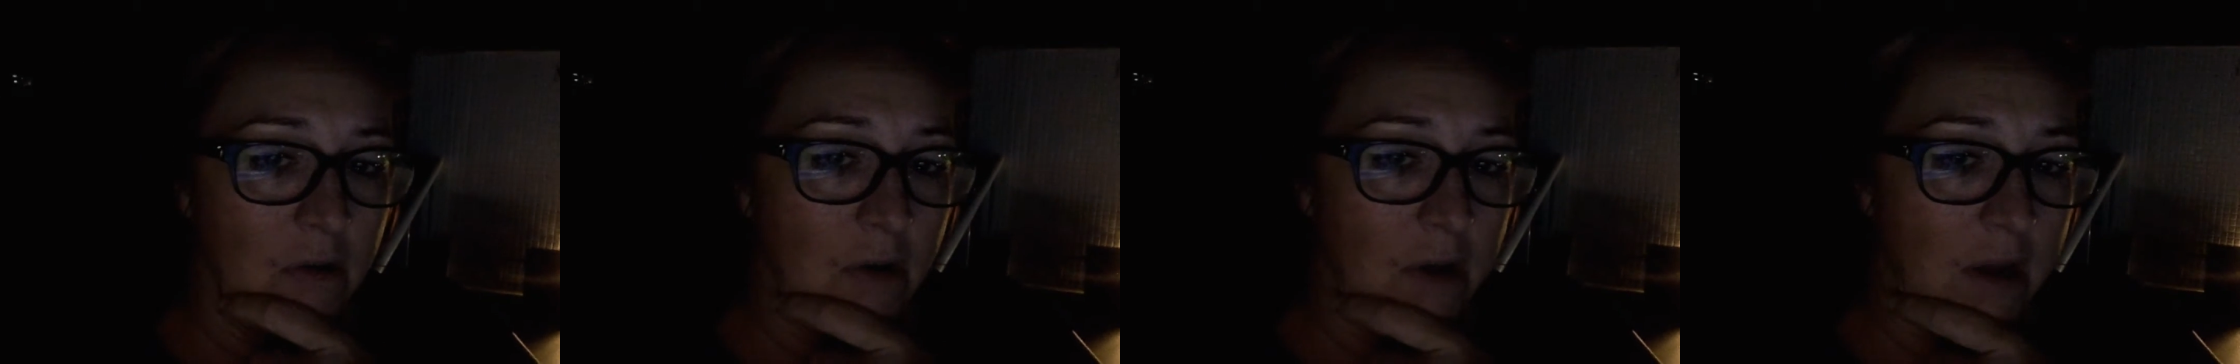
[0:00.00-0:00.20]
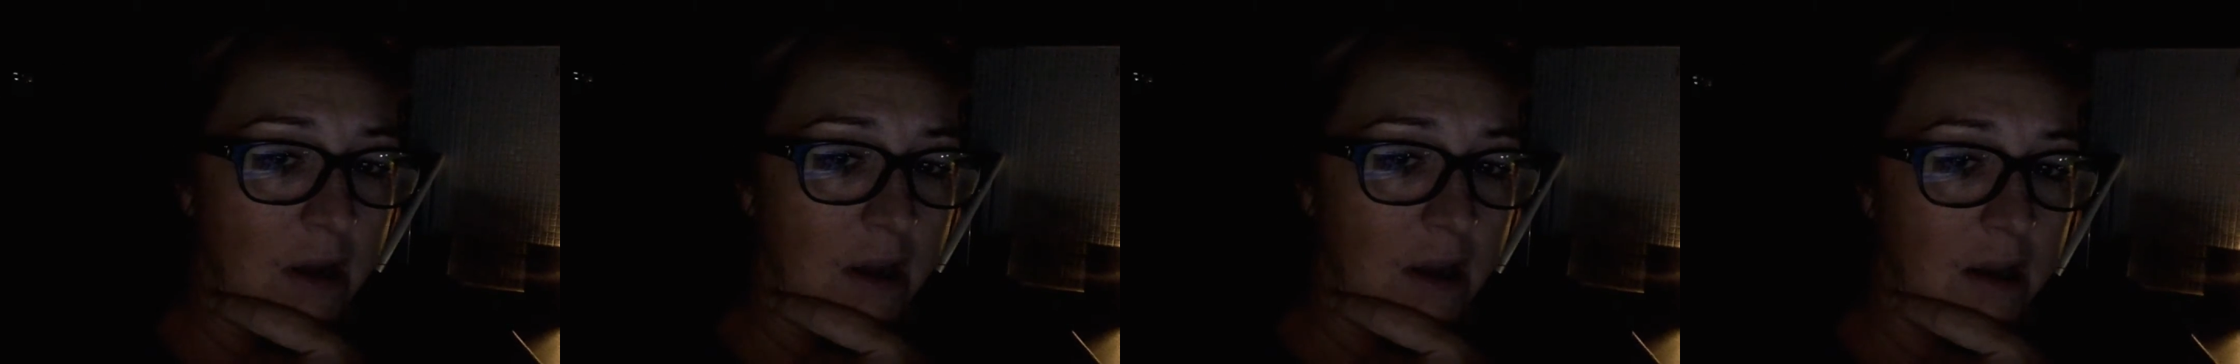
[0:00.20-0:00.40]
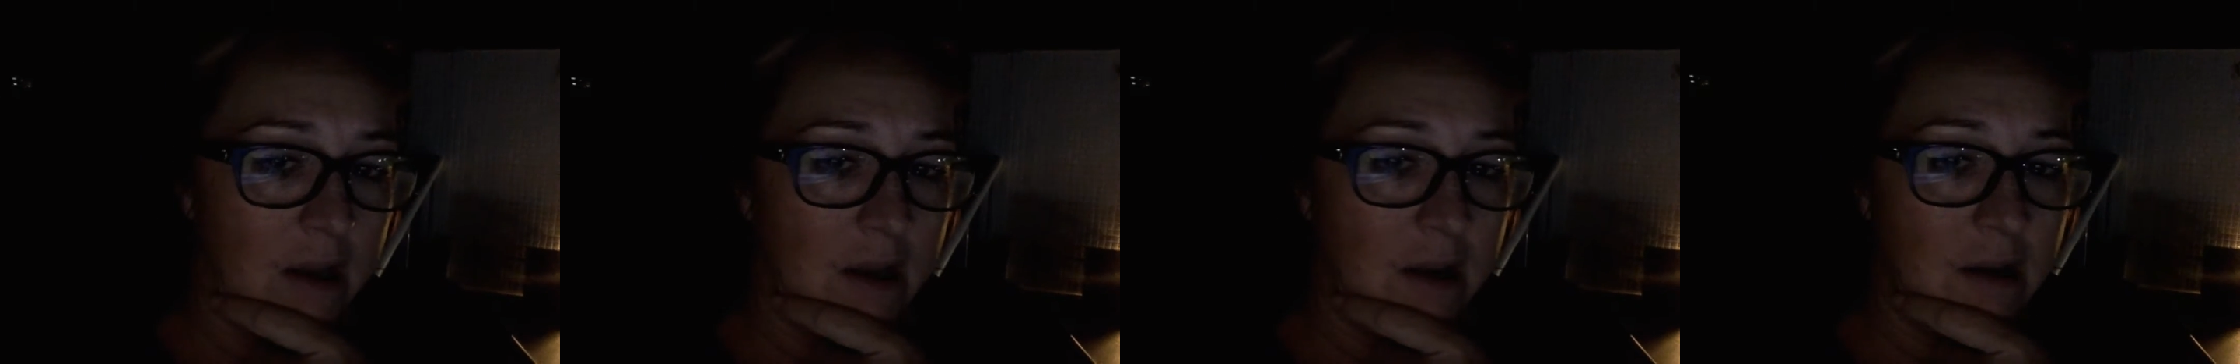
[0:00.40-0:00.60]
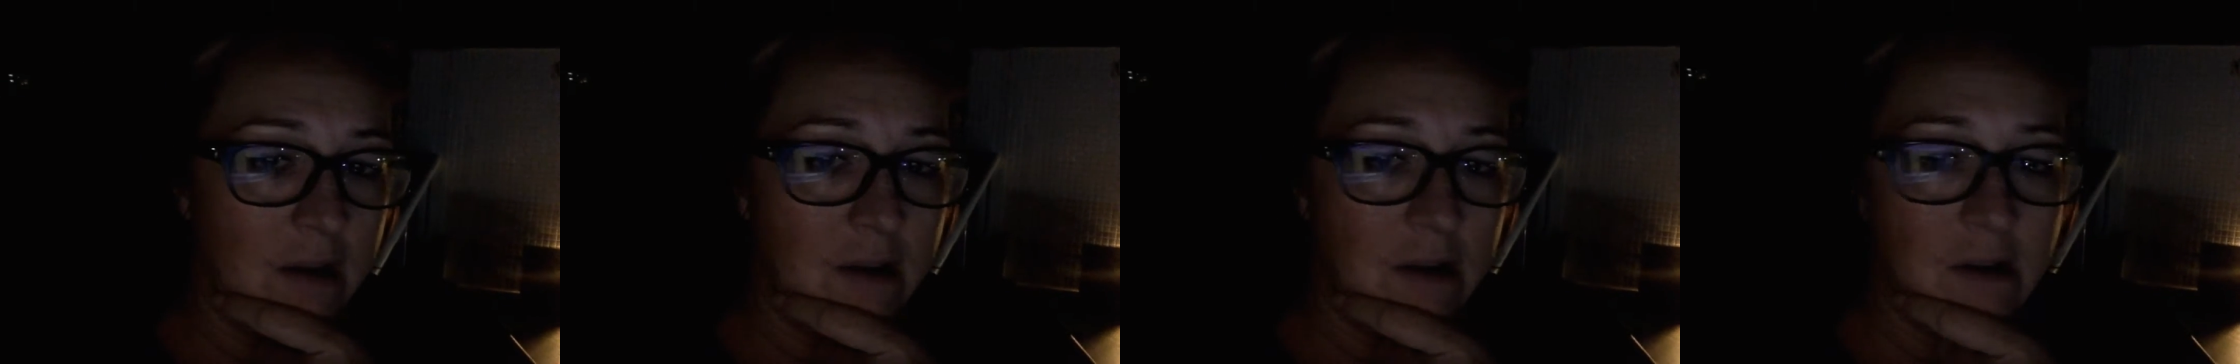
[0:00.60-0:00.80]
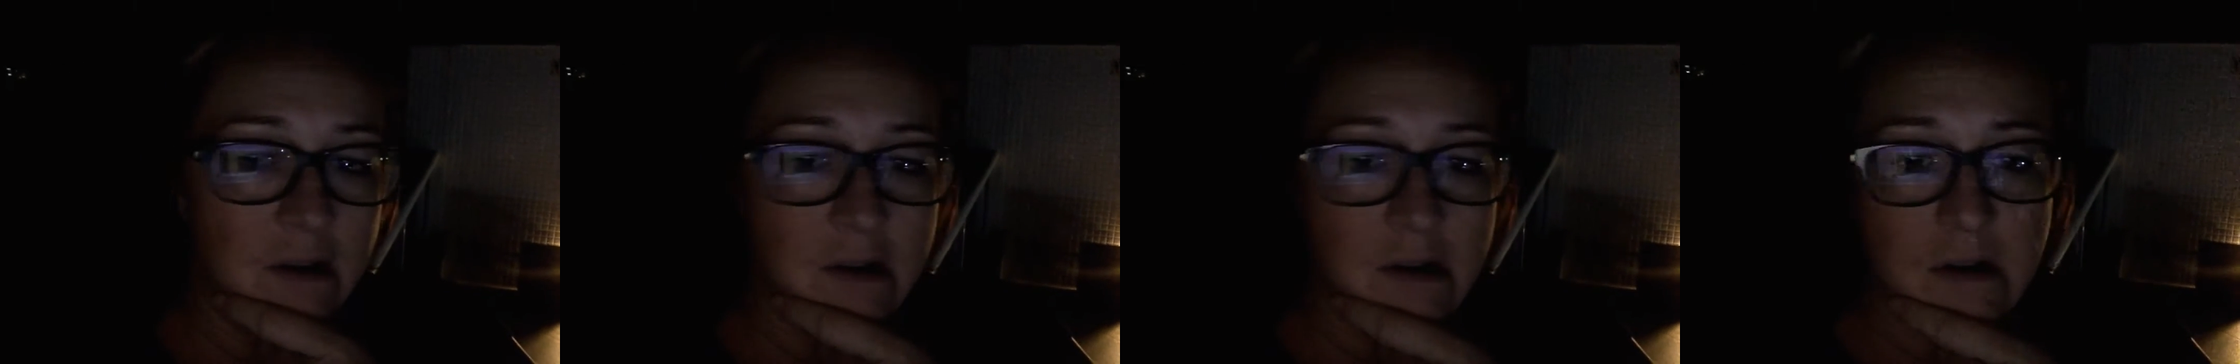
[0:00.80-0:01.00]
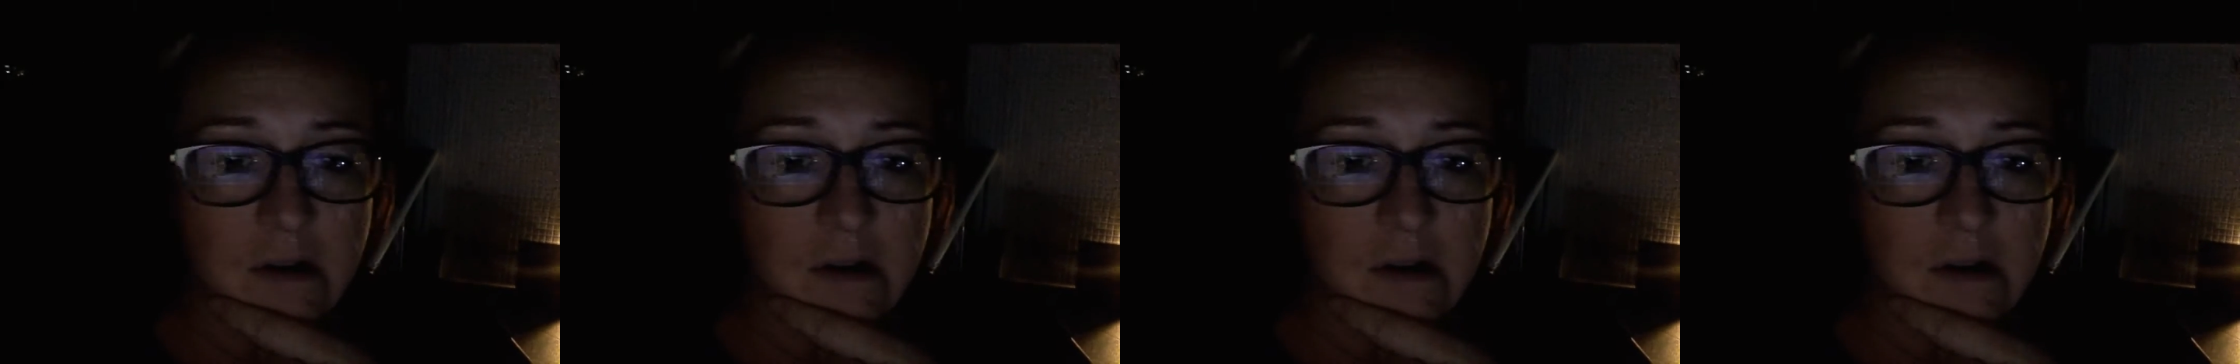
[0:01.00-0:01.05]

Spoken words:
"Hey,